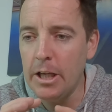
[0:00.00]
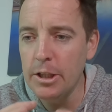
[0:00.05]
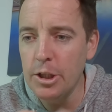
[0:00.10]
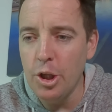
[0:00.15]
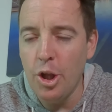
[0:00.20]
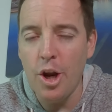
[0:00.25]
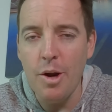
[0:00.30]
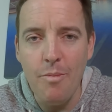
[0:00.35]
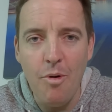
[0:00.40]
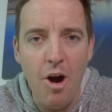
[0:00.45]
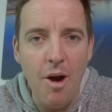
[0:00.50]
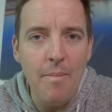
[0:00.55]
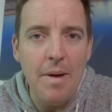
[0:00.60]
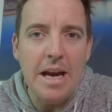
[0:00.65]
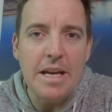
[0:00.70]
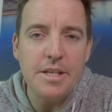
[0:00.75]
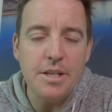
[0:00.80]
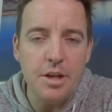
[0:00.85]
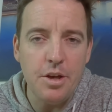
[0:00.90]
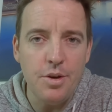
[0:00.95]
a lot of my
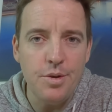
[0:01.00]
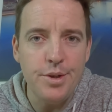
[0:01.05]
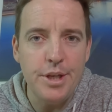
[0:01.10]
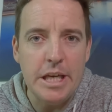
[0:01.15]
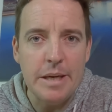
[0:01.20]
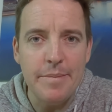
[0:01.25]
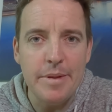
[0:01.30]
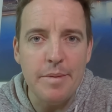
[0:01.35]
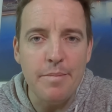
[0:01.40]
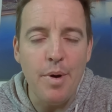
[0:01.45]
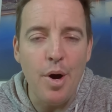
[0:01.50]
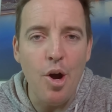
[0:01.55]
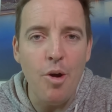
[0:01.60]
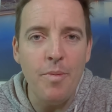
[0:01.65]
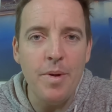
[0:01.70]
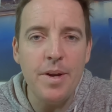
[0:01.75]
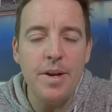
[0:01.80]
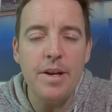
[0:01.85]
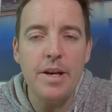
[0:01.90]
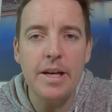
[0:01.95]
mates are using them at the
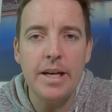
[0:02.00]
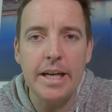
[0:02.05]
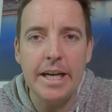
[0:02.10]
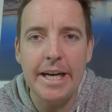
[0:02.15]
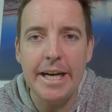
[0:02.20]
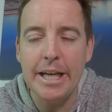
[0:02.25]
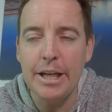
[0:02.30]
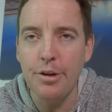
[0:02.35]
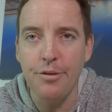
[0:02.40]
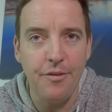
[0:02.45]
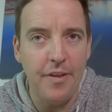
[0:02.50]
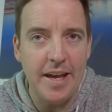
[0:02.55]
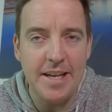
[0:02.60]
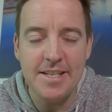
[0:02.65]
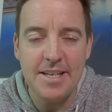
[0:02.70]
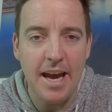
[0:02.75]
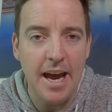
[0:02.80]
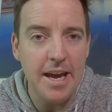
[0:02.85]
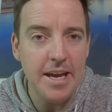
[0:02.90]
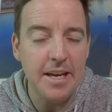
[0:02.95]
moment. Uh, they
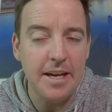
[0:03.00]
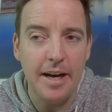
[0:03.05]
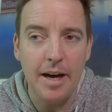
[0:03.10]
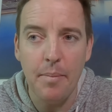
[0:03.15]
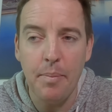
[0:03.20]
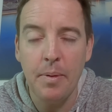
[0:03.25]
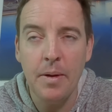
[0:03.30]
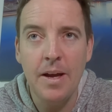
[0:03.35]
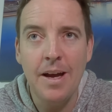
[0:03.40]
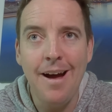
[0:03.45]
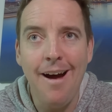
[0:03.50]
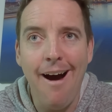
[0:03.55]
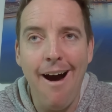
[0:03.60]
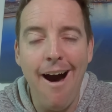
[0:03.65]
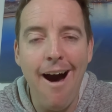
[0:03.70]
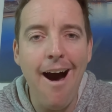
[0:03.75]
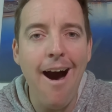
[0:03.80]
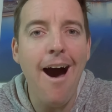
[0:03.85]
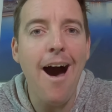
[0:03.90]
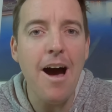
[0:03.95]
take up
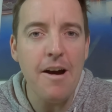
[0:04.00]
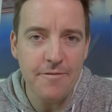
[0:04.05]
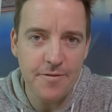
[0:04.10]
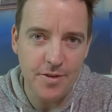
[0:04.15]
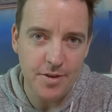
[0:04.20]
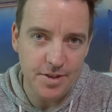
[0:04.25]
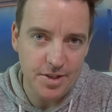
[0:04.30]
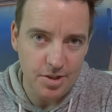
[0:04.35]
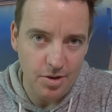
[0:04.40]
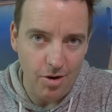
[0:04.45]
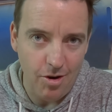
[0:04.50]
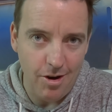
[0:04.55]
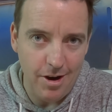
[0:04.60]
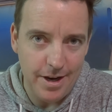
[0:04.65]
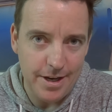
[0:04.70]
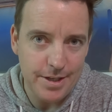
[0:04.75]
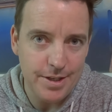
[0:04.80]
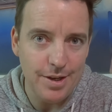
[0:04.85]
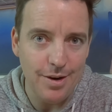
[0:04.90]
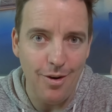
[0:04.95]
half the
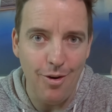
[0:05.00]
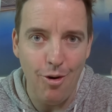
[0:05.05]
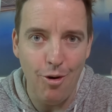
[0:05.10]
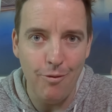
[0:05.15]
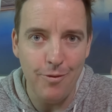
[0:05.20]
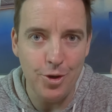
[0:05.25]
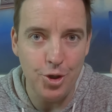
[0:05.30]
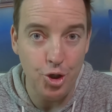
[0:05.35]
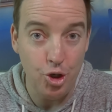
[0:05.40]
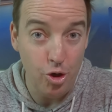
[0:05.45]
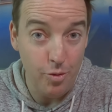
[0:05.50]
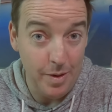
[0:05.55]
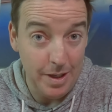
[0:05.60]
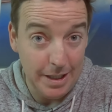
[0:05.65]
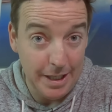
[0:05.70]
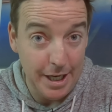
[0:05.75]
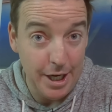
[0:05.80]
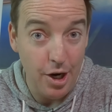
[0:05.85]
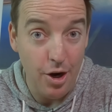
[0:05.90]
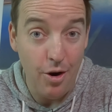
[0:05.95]
size of a
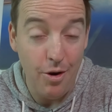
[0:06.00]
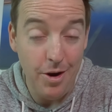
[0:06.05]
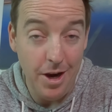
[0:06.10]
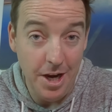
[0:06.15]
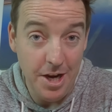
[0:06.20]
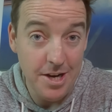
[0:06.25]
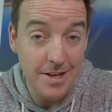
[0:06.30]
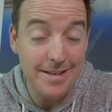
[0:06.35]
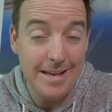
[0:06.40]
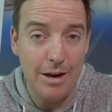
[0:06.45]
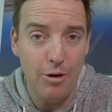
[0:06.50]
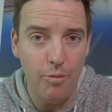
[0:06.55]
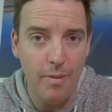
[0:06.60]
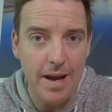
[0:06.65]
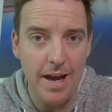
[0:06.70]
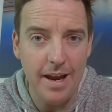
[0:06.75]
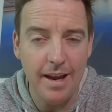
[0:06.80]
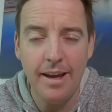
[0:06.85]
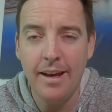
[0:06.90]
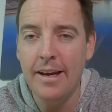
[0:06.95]
Tubolito in your
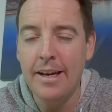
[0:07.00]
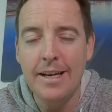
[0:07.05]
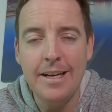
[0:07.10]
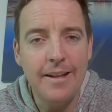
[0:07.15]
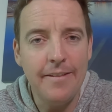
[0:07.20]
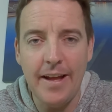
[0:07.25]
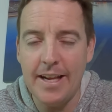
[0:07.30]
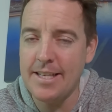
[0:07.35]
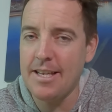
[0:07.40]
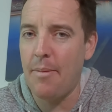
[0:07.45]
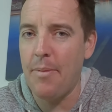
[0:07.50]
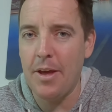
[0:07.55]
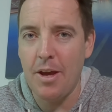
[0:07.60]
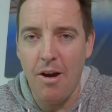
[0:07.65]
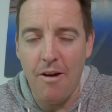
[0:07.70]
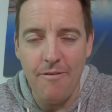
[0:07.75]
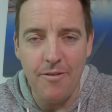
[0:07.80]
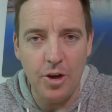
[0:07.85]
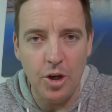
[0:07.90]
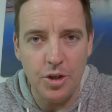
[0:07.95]
saddlebag. That's something
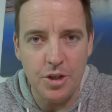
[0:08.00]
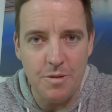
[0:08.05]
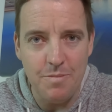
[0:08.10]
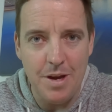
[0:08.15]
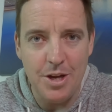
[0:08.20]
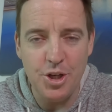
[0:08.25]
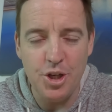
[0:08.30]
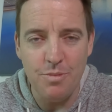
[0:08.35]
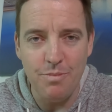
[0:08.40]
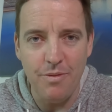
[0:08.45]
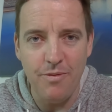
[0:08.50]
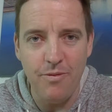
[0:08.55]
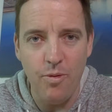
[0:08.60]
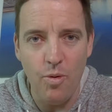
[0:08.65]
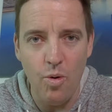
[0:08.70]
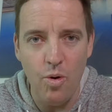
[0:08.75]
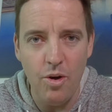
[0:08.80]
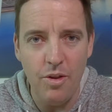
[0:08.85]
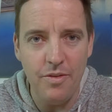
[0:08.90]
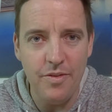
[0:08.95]
I forgot to mention
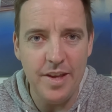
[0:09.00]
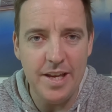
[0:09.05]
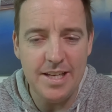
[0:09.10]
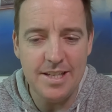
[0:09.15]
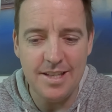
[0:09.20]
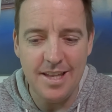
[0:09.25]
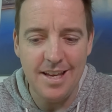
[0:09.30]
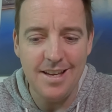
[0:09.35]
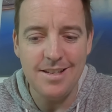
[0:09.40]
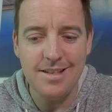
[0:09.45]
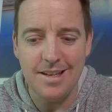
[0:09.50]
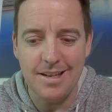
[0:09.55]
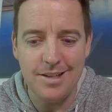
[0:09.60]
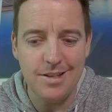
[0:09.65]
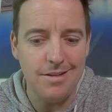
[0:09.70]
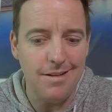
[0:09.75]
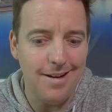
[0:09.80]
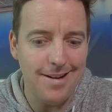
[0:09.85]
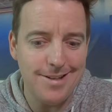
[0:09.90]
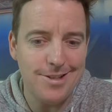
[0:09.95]
before. These things
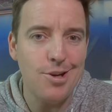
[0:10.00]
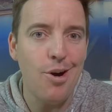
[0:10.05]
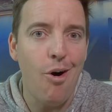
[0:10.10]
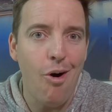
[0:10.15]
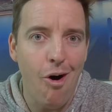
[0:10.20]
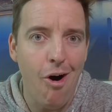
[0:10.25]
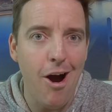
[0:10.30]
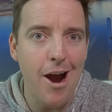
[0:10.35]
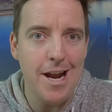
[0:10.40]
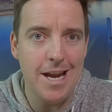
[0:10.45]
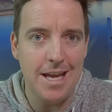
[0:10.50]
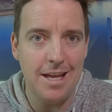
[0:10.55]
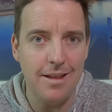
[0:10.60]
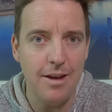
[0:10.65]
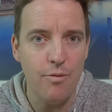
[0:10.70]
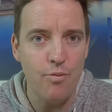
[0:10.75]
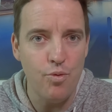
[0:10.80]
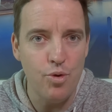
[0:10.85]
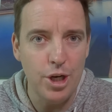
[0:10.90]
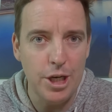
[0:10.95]
are, are tiny.
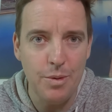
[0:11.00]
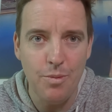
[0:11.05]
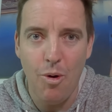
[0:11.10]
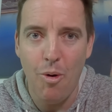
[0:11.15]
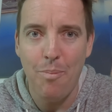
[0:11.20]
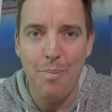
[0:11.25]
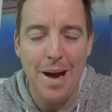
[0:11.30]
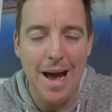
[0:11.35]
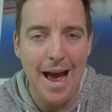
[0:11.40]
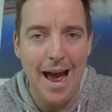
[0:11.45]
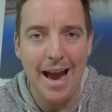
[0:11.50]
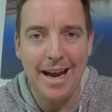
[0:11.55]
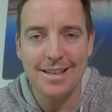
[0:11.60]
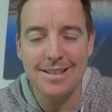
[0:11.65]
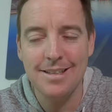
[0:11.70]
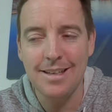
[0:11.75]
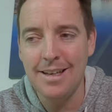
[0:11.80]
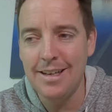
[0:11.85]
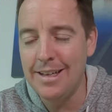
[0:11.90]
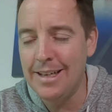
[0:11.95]
They're really well
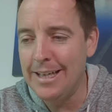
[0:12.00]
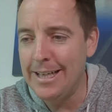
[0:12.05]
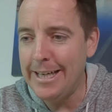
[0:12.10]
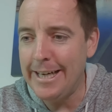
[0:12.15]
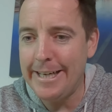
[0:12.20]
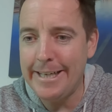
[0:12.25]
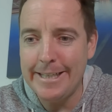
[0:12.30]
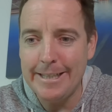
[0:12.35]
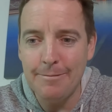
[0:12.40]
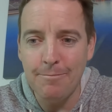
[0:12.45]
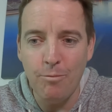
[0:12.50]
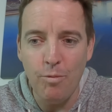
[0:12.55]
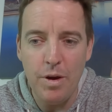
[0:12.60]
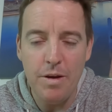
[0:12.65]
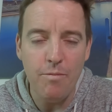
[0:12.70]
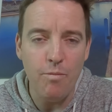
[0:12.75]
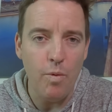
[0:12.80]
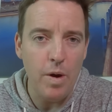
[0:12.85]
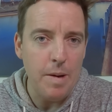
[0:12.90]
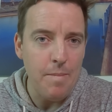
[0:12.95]
packed. Um,
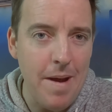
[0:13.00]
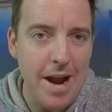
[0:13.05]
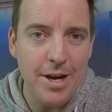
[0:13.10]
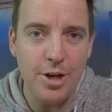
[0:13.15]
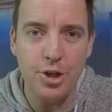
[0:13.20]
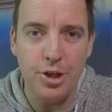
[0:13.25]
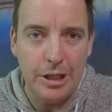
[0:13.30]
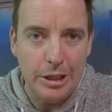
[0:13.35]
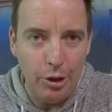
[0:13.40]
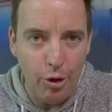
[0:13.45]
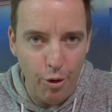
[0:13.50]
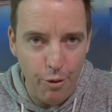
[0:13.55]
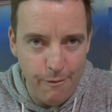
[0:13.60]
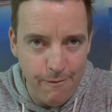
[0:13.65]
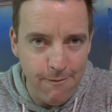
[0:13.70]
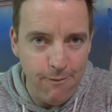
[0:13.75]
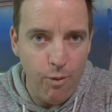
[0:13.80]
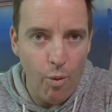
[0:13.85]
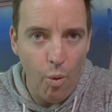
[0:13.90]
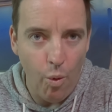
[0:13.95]
we, we managed to load
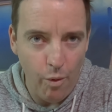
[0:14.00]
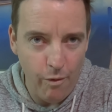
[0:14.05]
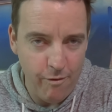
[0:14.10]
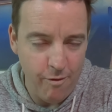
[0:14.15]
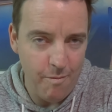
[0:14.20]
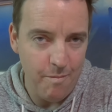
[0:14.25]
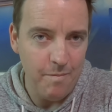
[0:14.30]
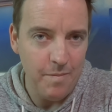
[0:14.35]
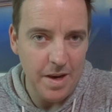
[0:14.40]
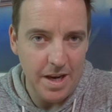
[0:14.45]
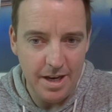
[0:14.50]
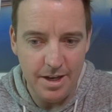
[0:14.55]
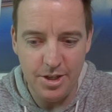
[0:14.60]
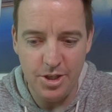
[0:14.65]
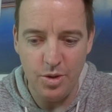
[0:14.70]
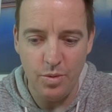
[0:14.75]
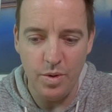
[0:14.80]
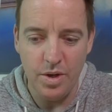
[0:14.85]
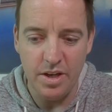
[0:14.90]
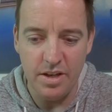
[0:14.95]
four of them
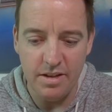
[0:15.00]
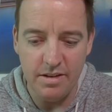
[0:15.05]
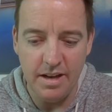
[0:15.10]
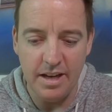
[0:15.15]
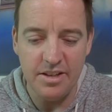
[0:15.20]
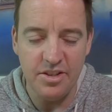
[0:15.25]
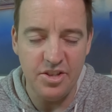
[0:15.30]
into a, a